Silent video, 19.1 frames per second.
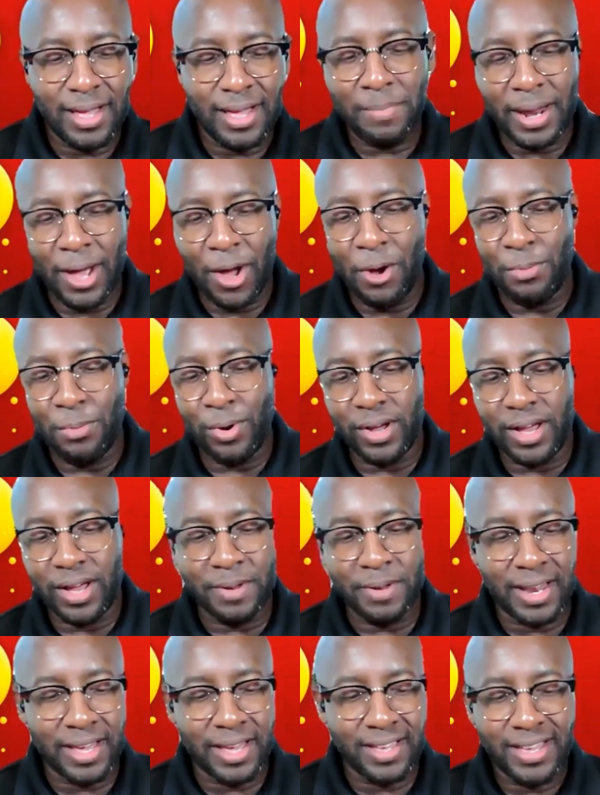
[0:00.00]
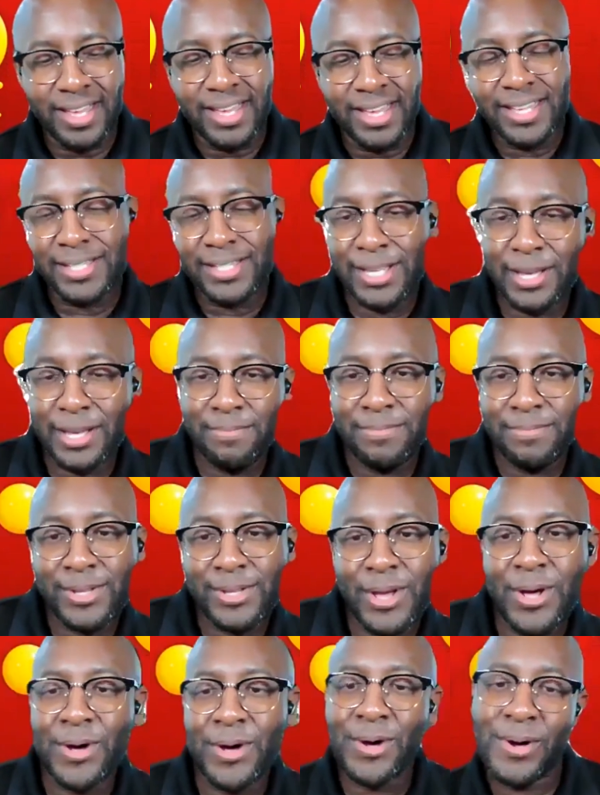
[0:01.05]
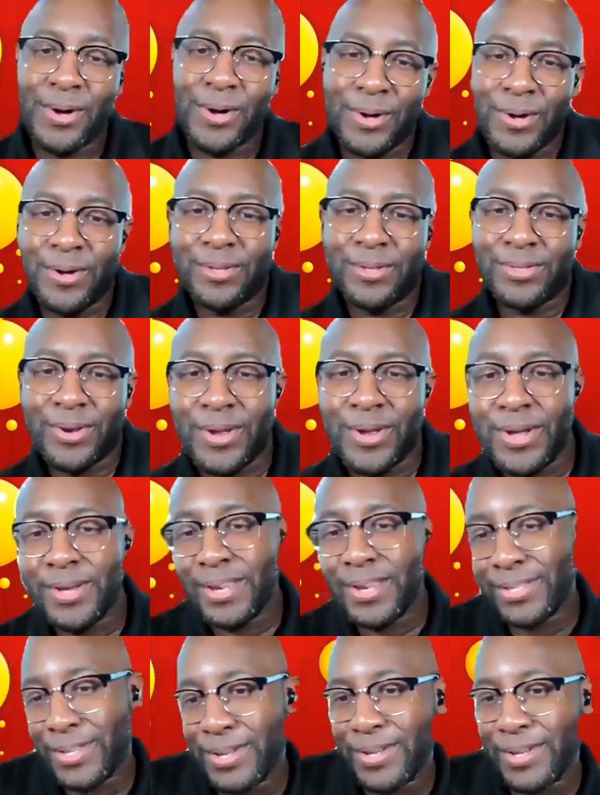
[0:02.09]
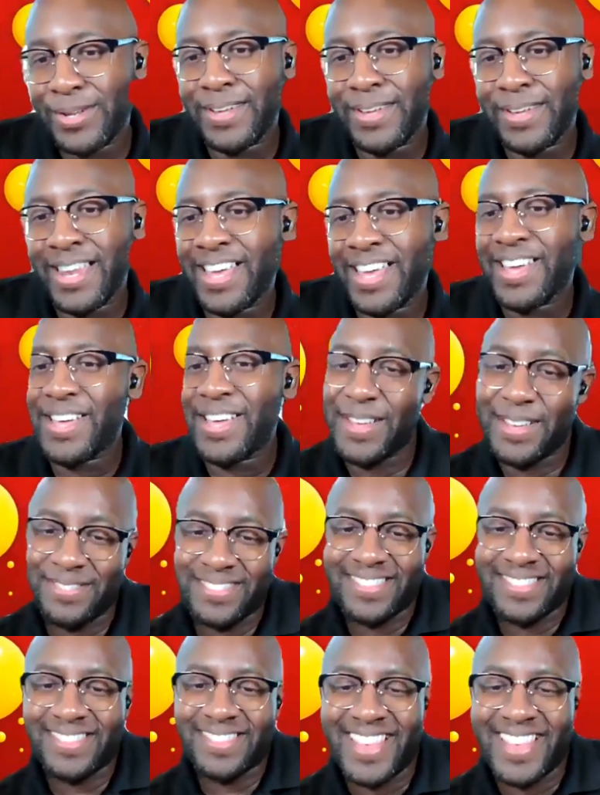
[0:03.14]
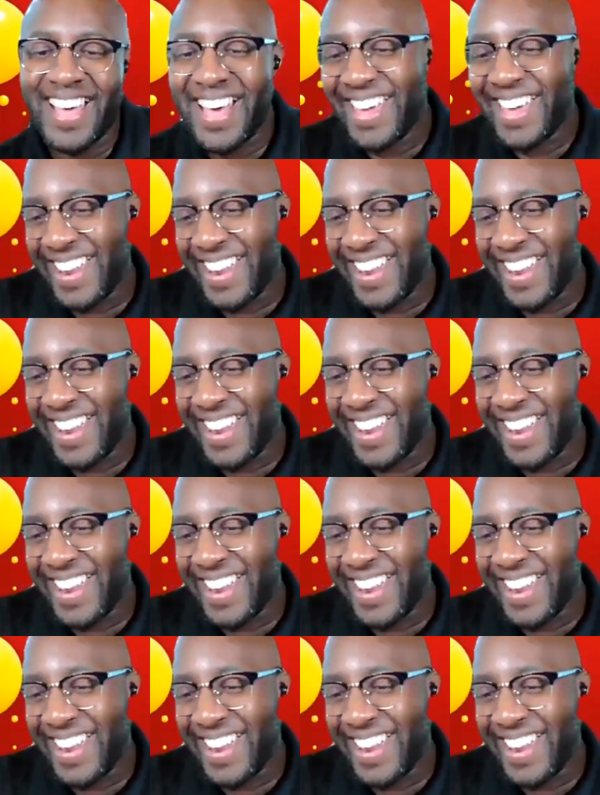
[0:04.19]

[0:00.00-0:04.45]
I'd be like, homeboy, I'd be like, tip toe the tulips.